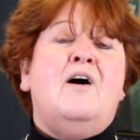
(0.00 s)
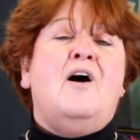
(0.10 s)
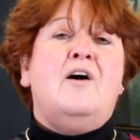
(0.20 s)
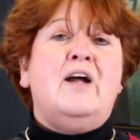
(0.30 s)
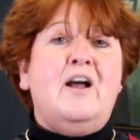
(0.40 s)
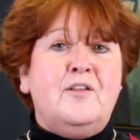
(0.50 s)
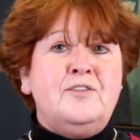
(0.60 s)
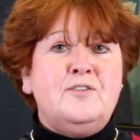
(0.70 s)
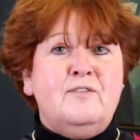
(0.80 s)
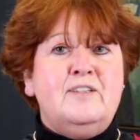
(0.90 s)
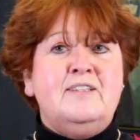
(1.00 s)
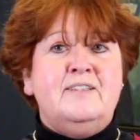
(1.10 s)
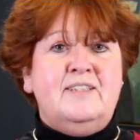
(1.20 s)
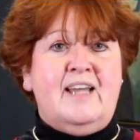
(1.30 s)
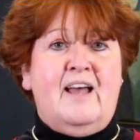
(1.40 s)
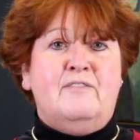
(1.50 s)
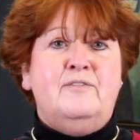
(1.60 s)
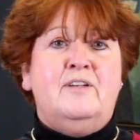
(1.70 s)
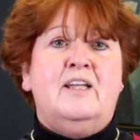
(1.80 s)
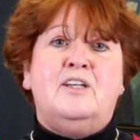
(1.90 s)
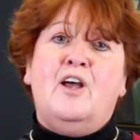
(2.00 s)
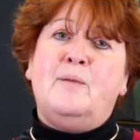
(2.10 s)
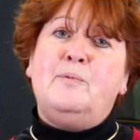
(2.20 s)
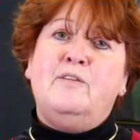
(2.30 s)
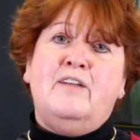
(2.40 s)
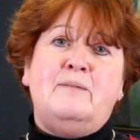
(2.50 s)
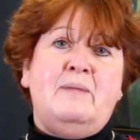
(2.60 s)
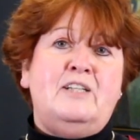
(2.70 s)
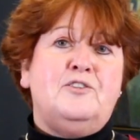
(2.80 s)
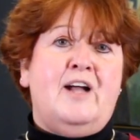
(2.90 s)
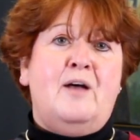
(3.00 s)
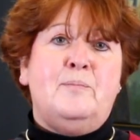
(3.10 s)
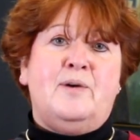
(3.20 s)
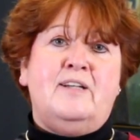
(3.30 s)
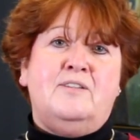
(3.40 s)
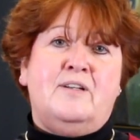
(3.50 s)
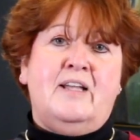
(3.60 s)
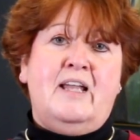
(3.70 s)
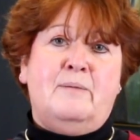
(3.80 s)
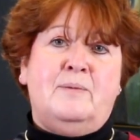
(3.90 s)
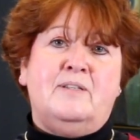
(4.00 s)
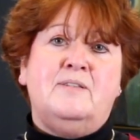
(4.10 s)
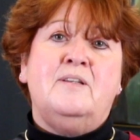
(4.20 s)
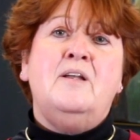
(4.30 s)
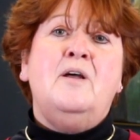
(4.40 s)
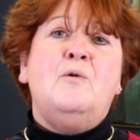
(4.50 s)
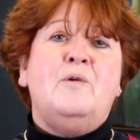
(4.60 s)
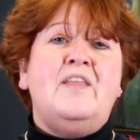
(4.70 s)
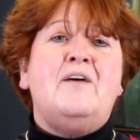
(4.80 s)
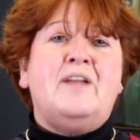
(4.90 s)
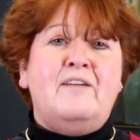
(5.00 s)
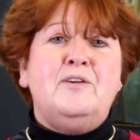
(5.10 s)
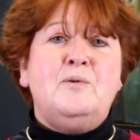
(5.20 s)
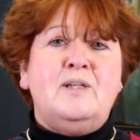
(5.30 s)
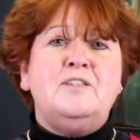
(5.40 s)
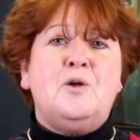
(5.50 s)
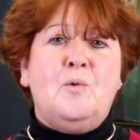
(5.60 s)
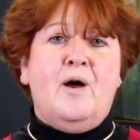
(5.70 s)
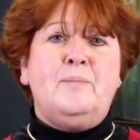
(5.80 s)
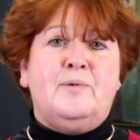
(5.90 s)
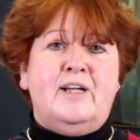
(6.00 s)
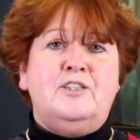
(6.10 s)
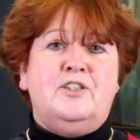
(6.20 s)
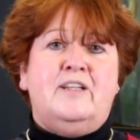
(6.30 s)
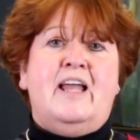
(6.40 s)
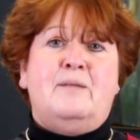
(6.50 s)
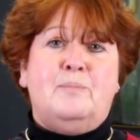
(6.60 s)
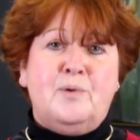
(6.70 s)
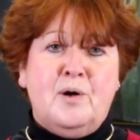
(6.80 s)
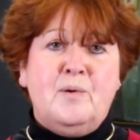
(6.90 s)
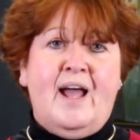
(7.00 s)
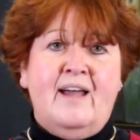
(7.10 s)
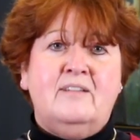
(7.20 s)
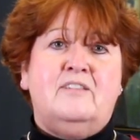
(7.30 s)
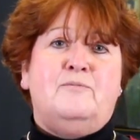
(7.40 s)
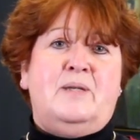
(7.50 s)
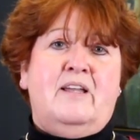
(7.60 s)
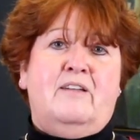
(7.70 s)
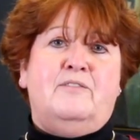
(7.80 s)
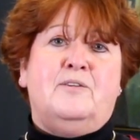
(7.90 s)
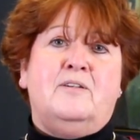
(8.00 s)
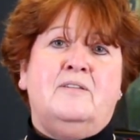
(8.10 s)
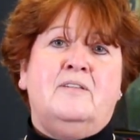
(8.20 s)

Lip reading: Our health services staff cannot prevent major outbreaks on campus without everyone's cooperation and proactive behavior.